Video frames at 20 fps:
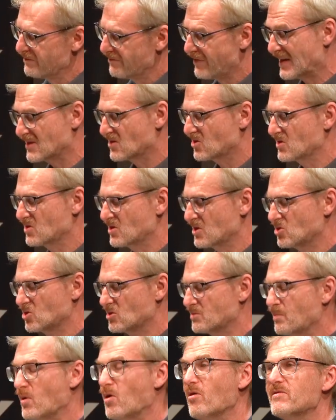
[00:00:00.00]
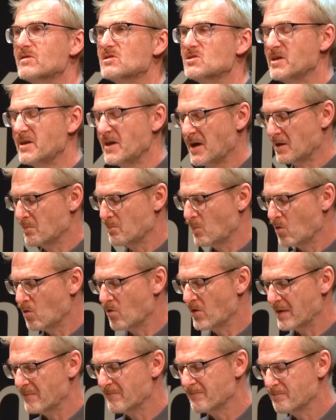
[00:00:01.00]
factors such as poverty and
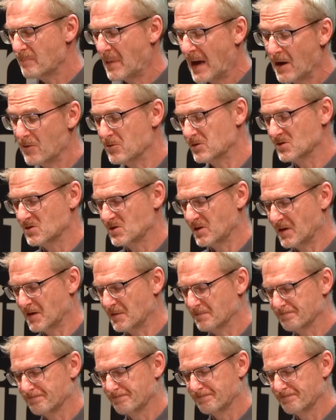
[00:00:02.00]
poor parenting,